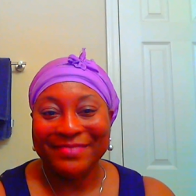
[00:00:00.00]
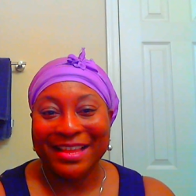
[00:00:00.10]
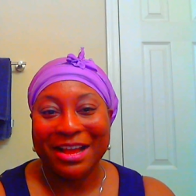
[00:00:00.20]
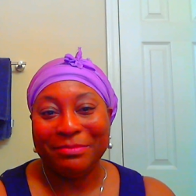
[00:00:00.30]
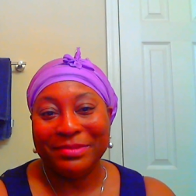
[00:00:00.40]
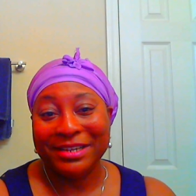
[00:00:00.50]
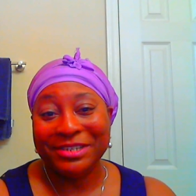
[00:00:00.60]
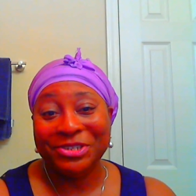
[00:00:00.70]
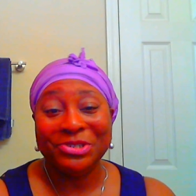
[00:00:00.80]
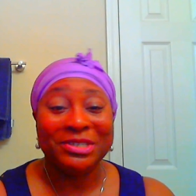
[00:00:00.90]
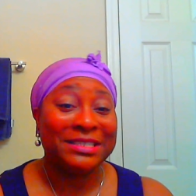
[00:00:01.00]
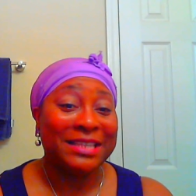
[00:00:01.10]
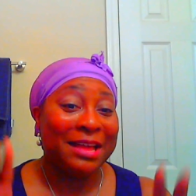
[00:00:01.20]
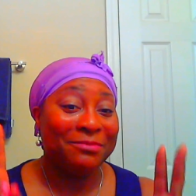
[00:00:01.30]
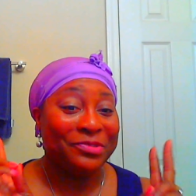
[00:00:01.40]
God bless you, because
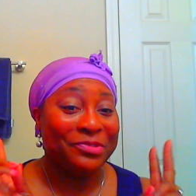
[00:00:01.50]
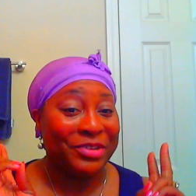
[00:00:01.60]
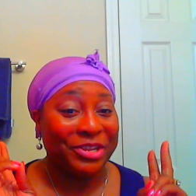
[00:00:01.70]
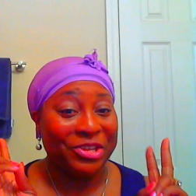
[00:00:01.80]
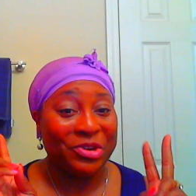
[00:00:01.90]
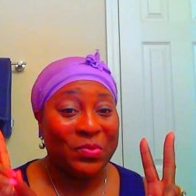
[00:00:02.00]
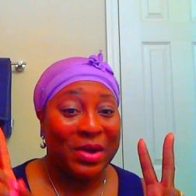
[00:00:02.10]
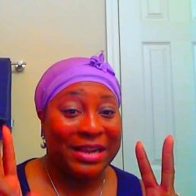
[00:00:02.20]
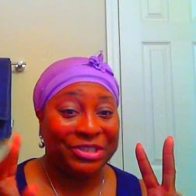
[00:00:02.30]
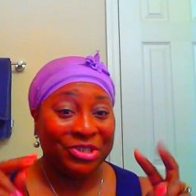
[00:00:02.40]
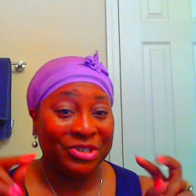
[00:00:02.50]
I'm getting ready to go watch